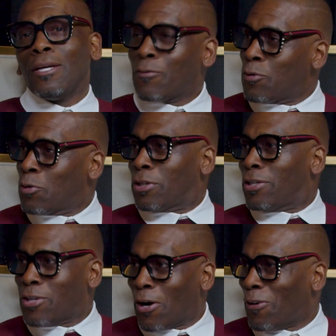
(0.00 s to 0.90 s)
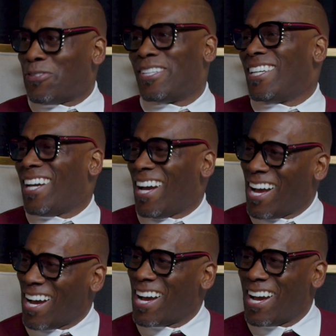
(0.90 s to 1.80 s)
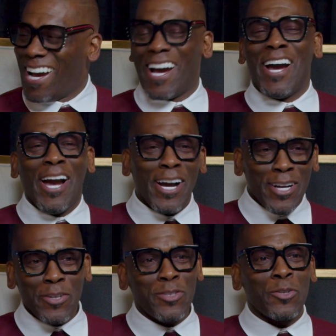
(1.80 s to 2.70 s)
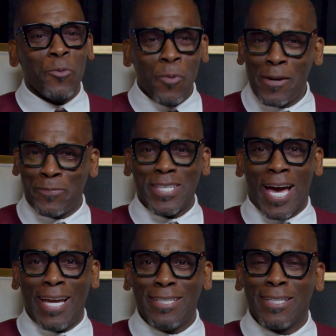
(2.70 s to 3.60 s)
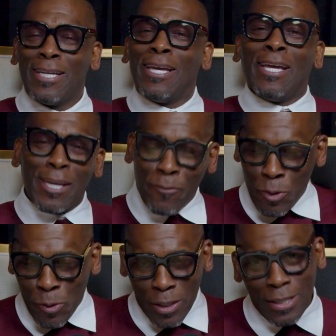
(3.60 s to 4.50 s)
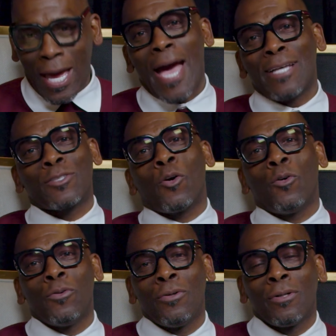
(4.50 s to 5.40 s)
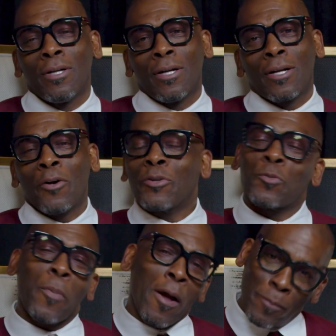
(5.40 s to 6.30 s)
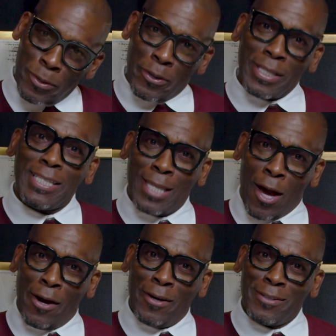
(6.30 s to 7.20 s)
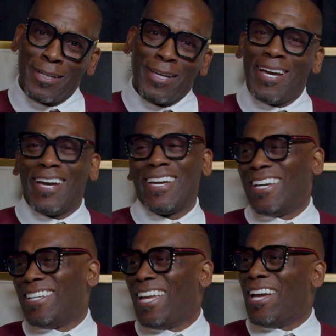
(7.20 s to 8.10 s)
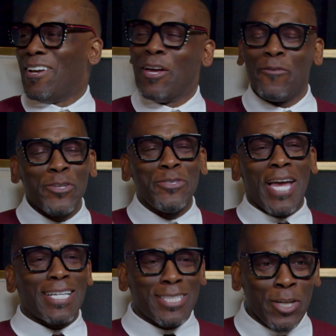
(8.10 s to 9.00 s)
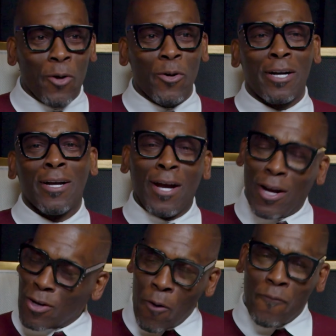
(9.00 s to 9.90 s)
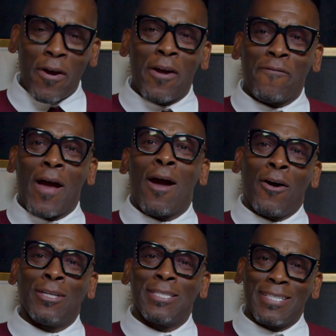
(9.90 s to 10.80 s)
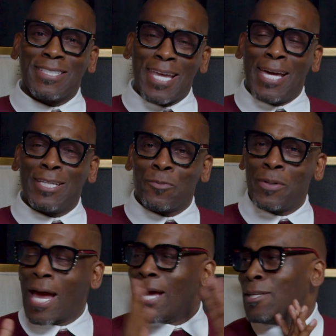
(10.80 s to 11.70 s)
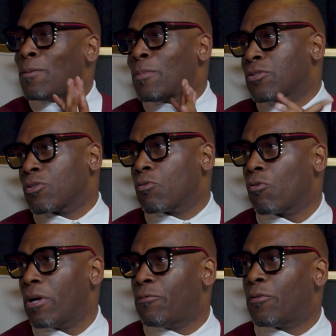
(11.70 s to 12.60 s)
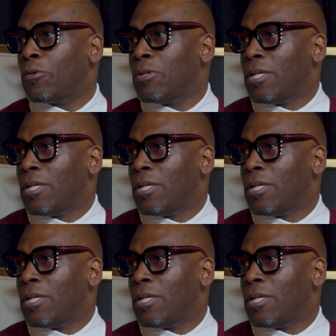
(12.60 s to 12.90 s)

If you're an adult, go to the website. If you're in high school, go to Spelman or Elon. If you're not sure, go verify all of your status. But I am so grateful